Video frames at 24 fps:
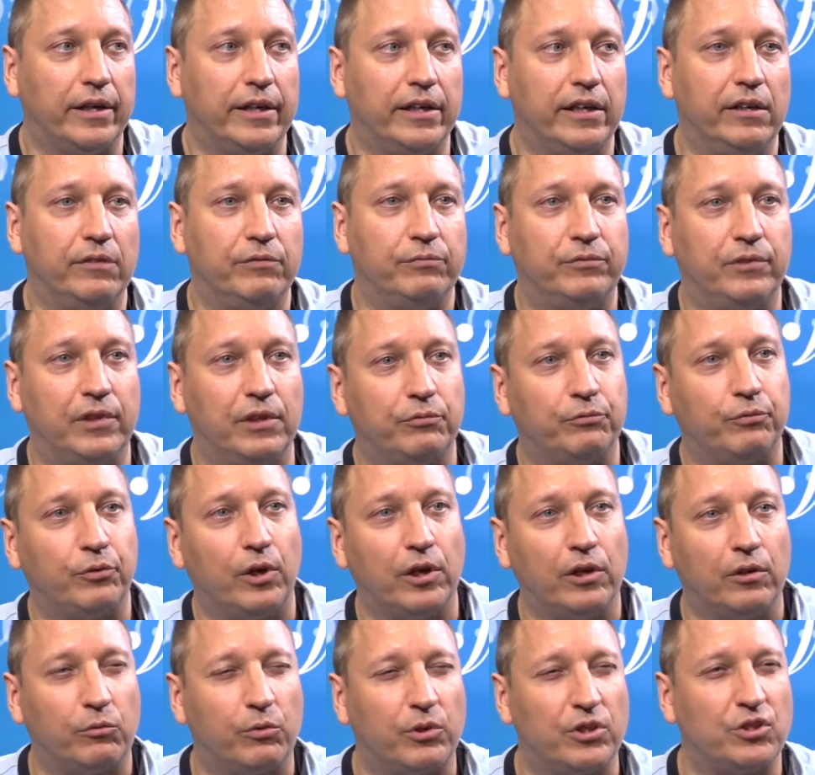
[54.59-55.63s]
If
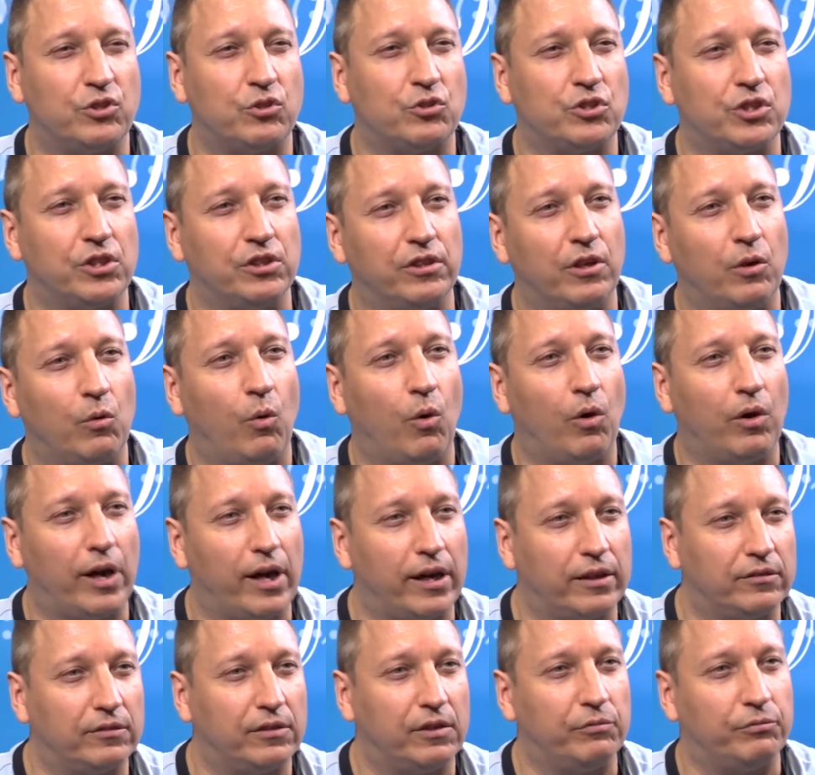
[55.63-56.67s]
different regions in the world
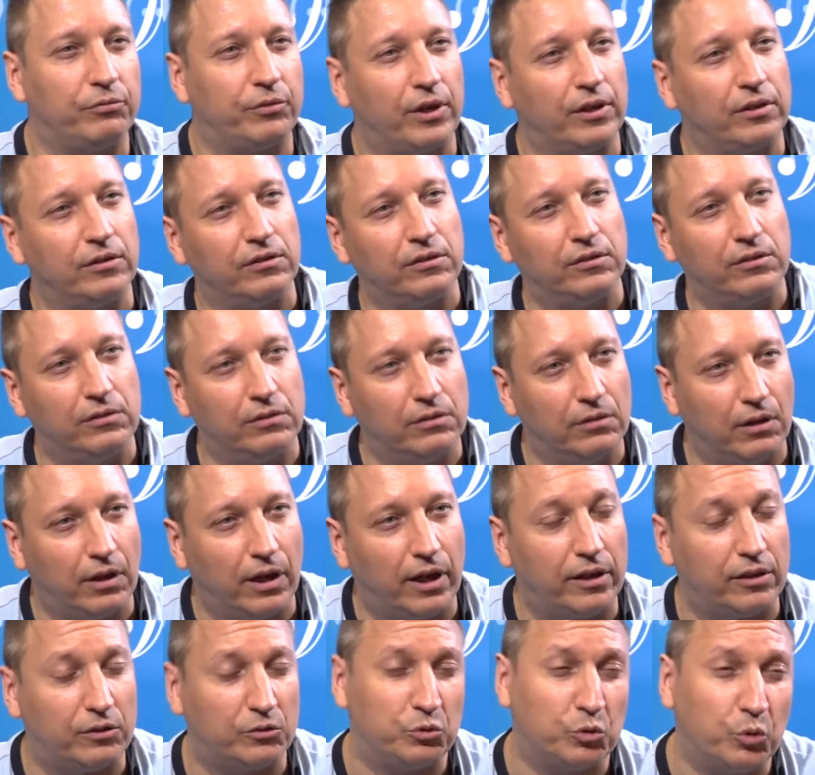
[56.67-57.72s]

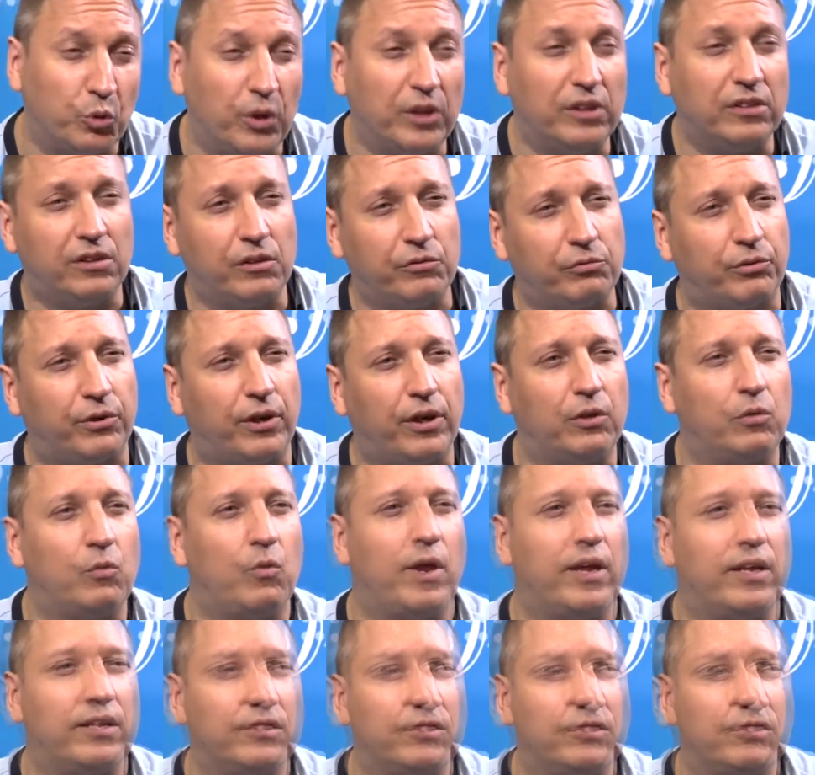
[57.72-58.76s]
are doing different
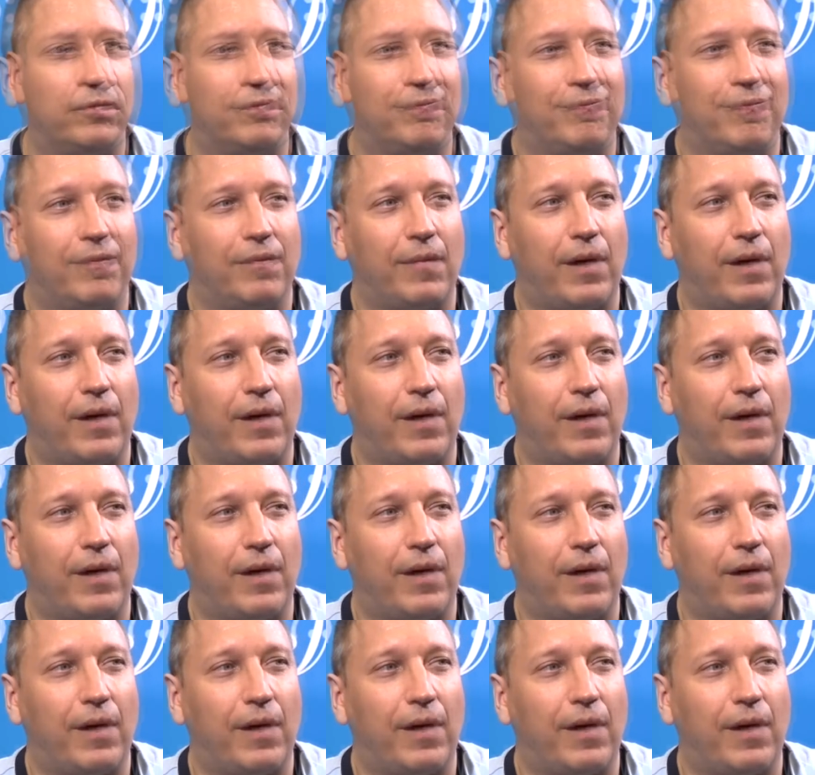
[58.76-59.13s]
ways.